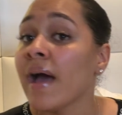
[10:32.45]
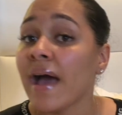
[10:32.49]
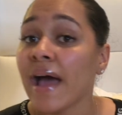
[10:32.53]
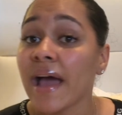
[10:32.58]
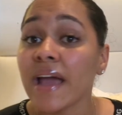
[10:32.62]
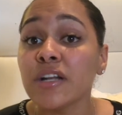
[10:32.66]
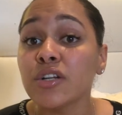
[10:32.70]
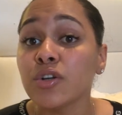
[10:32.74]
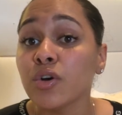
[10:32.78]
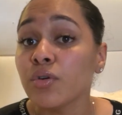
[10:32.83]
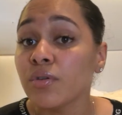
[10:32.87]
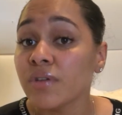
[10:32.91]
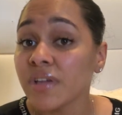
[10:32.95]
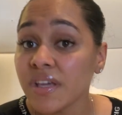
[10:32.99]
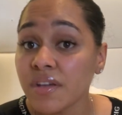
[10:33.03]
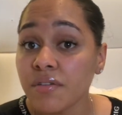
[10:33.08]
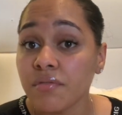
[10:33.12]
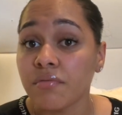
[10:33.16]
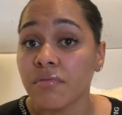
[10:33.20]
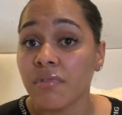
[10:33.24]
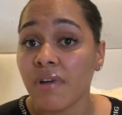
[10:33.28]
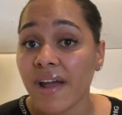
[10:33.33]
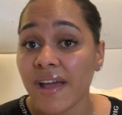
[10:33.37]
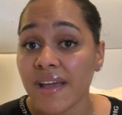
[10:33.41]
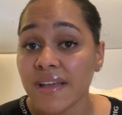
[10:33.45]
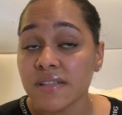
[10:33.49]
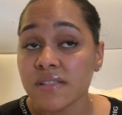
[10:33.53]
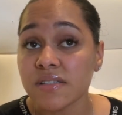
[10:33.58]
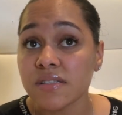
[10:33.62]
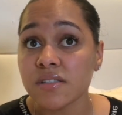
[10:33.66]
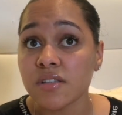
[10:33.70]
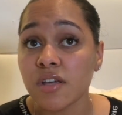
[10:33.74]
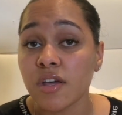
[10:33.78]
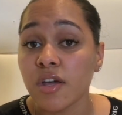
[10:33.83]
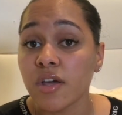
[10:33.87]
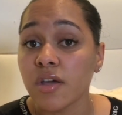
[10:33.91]
I don't eat
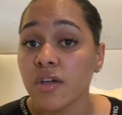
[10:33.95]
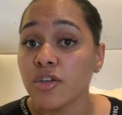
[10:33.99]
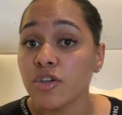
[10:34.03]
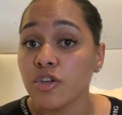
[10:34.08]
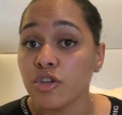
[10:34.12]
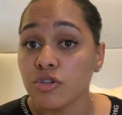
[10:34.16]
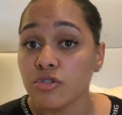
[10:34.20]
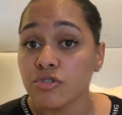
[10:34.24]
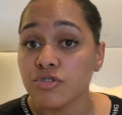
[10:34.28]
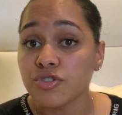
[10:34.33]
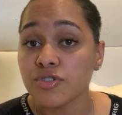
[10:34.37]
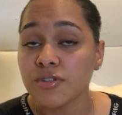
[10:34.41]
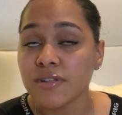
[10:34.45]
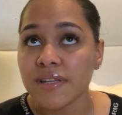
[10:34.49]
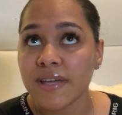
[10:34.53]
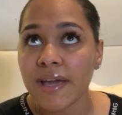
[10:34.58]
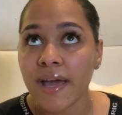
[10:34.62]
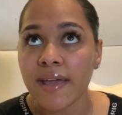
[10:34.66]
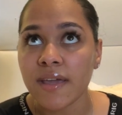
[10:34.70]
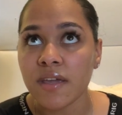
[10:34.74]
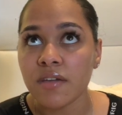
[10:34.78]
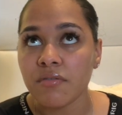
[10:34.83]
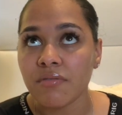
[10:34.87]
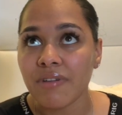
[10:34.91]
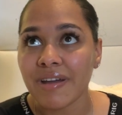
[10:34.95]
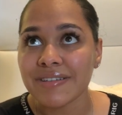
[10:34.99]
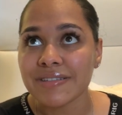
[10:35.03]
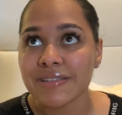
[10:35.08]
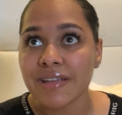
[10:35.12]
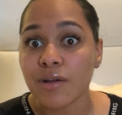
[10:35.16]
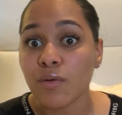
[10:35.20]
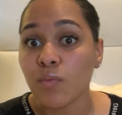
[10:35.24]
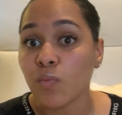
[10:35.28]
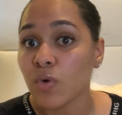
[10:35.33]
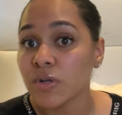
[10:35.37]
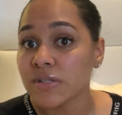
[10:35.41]
rice usually. I eat rice
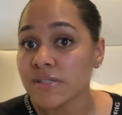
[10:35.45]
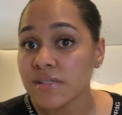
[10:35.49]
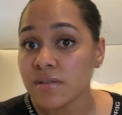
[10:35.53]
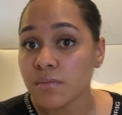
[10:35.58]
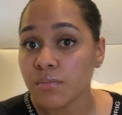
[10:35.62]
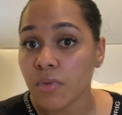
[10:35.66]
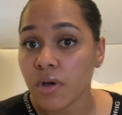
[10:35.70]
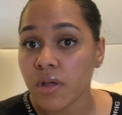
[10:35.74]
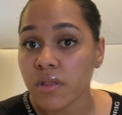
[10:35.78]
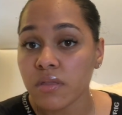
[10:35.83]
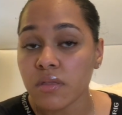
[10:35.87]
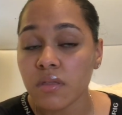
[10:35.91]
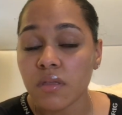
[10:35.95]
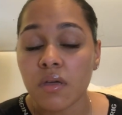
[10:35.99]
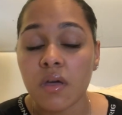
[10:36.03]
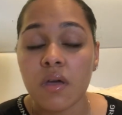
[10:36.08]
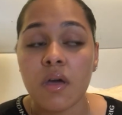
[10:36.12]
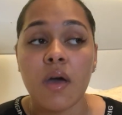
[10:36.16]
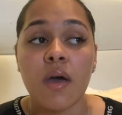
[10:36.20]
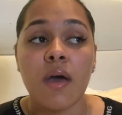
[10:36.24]
like once a month.